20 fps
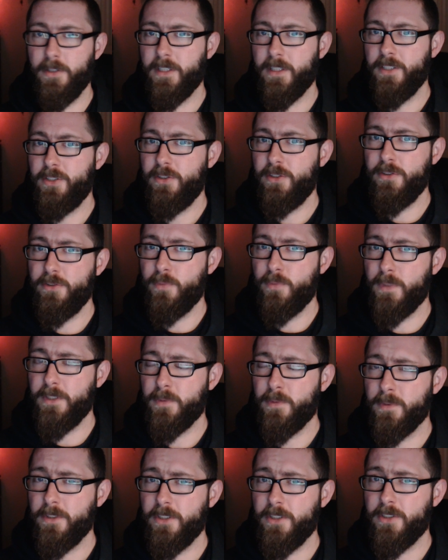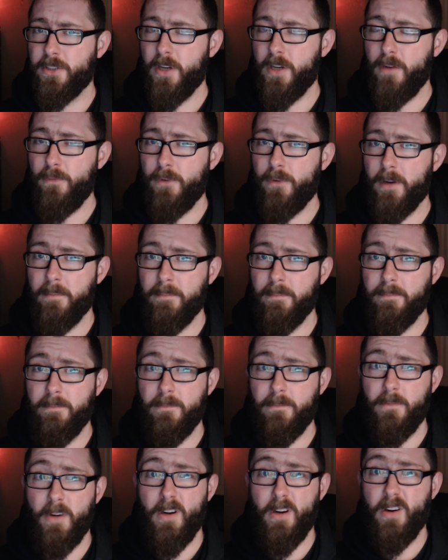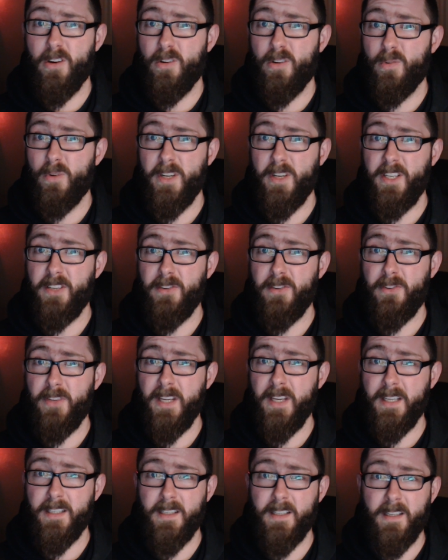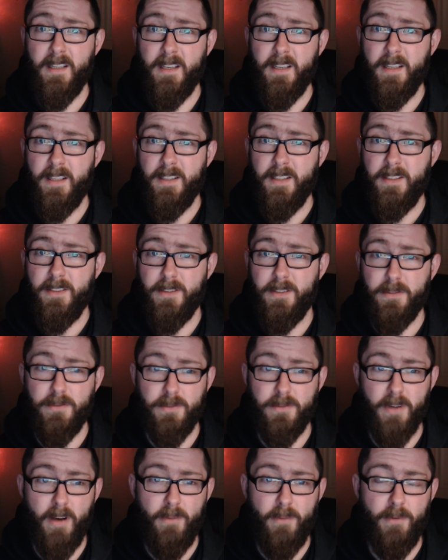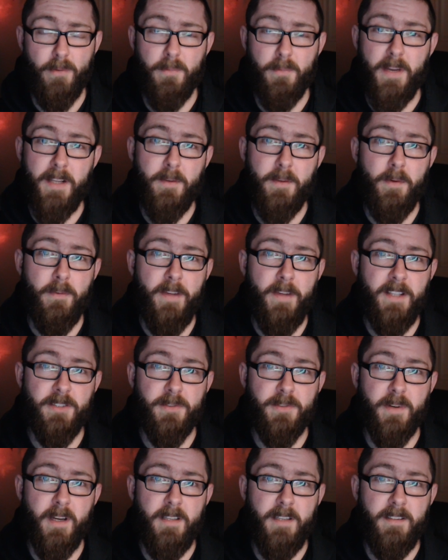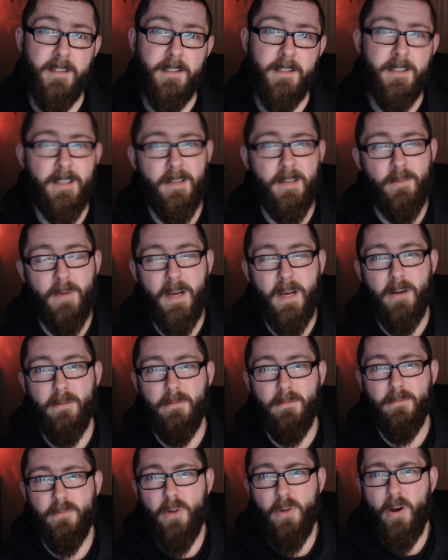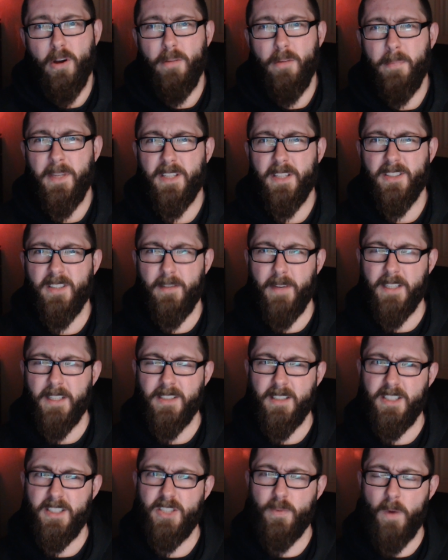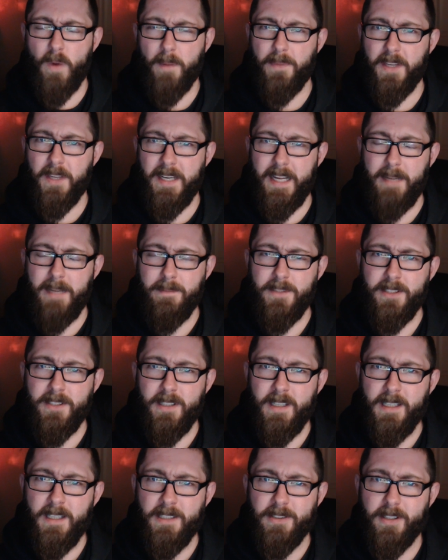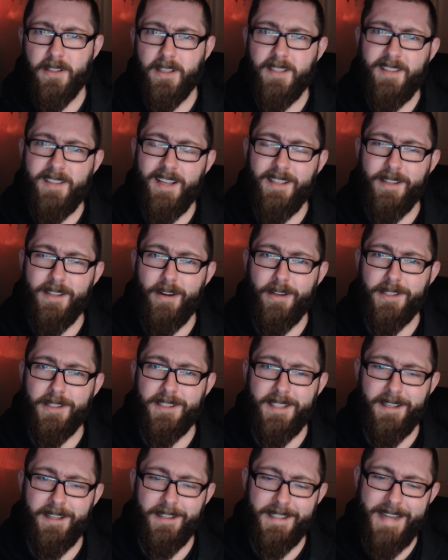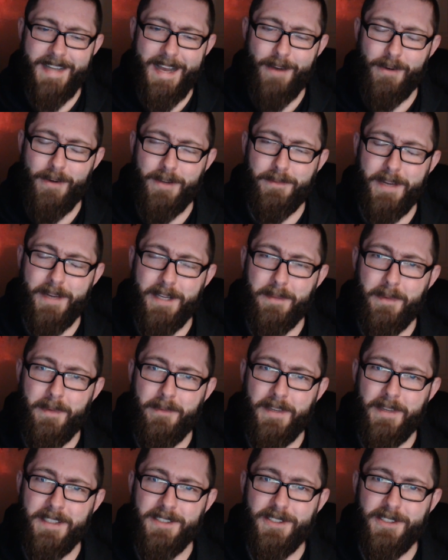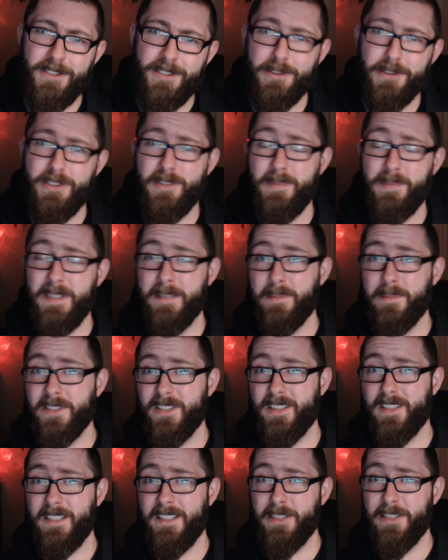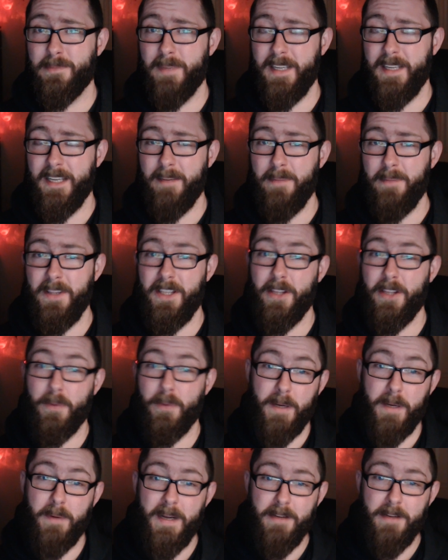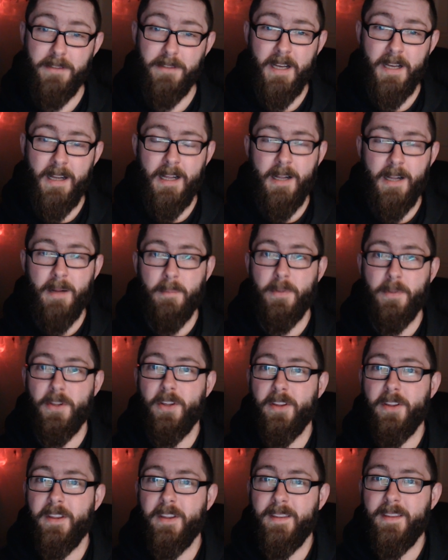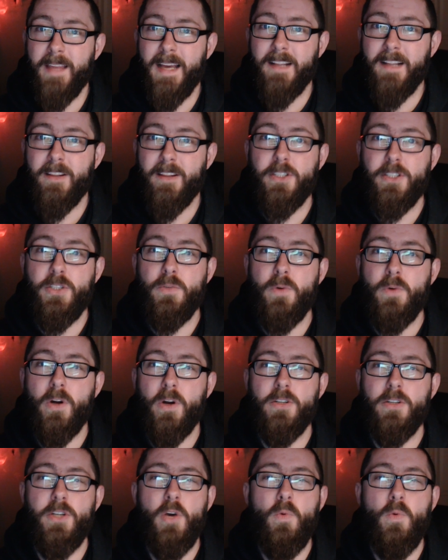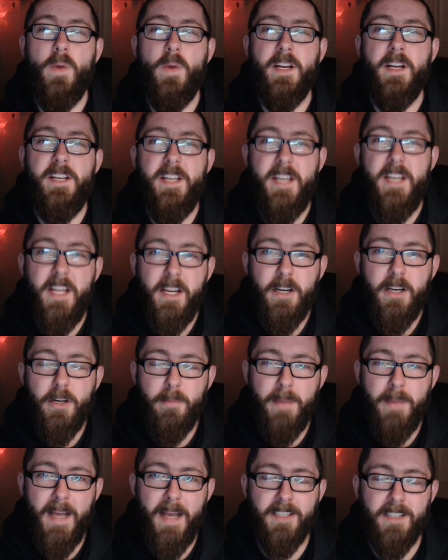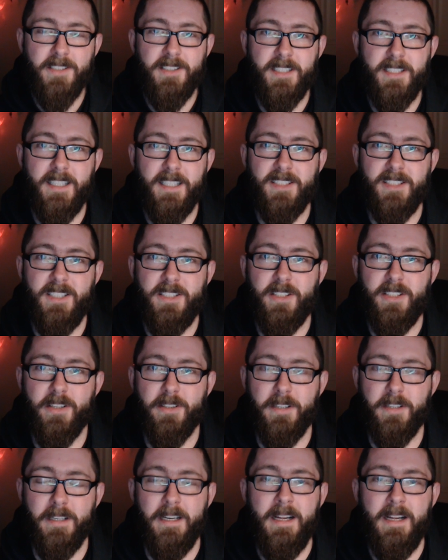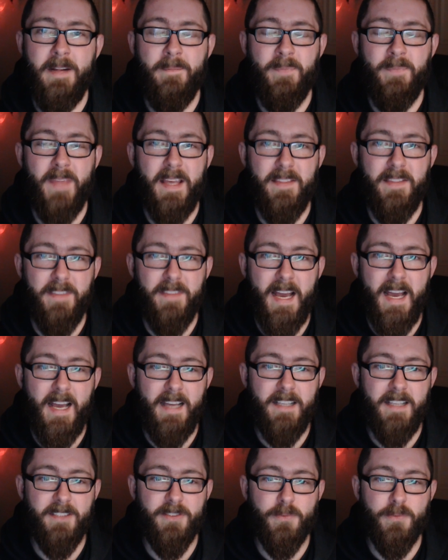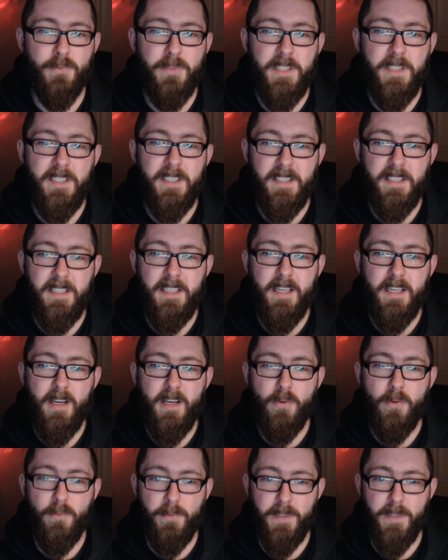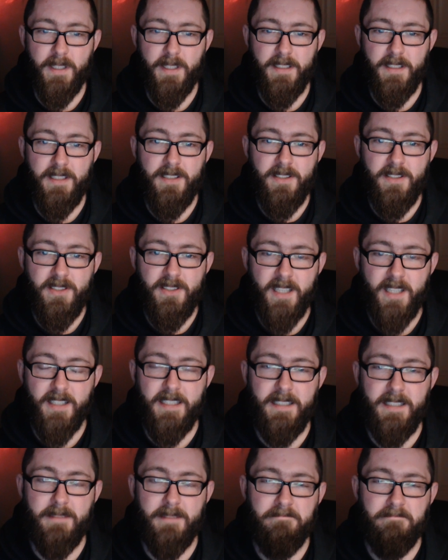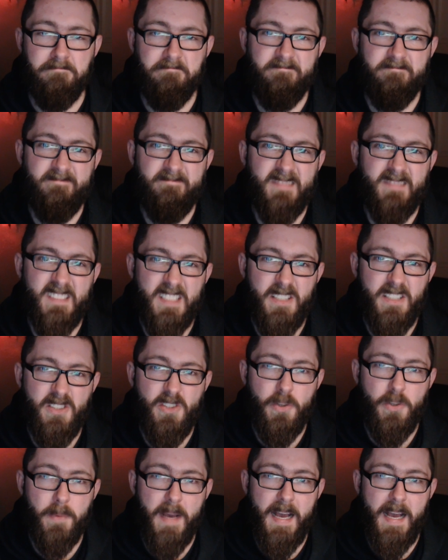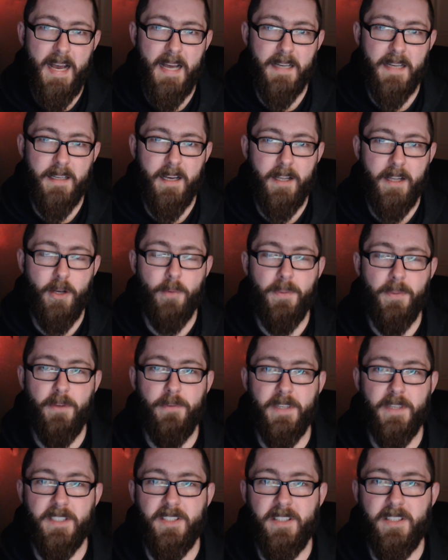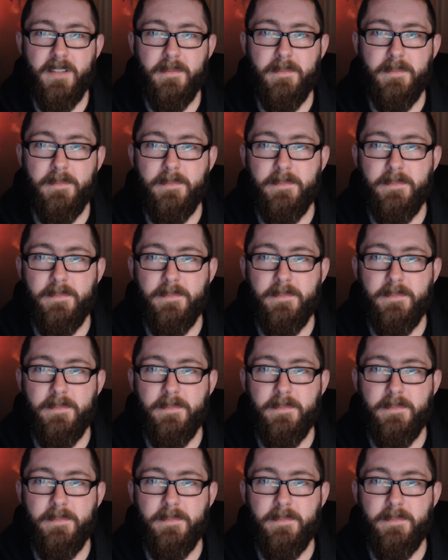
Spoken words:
you can choose which one to draw from. Well, what do you think? You draw from Random Events, right? Well, wrong, because they've actually swapped the names. So the 10 guards that are now in Random Events used to be in Miscellaneous Mayhem and the other way around. But other than that, the 2 are nowhere near balanced against each other. And that is really, really silly. Too bad. I hope they fix it.